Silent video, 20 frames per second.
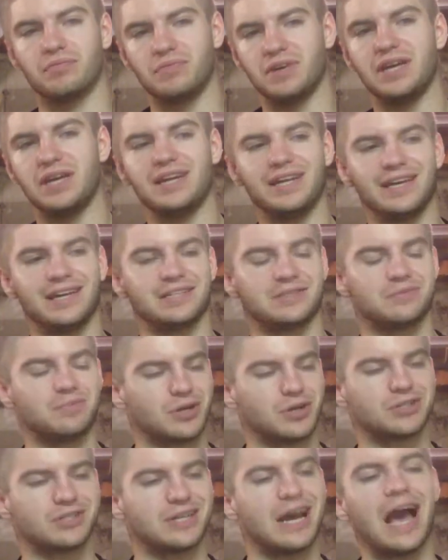eating as
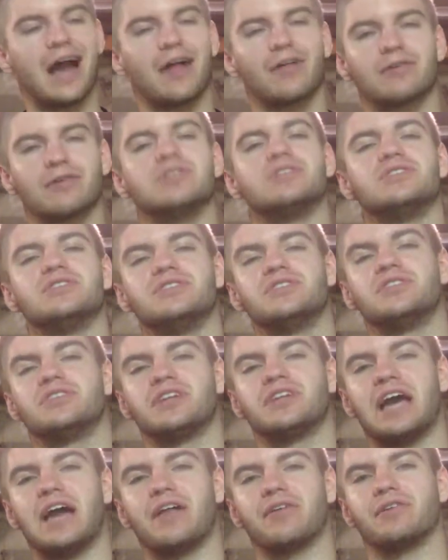much calories
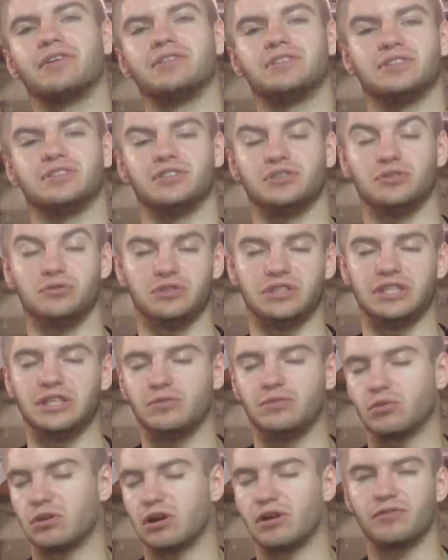as you
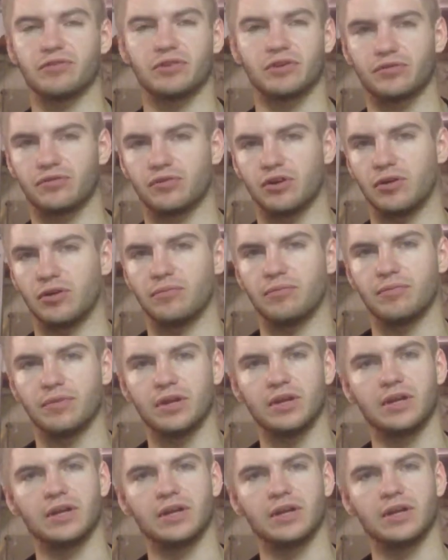need, wherever they're from,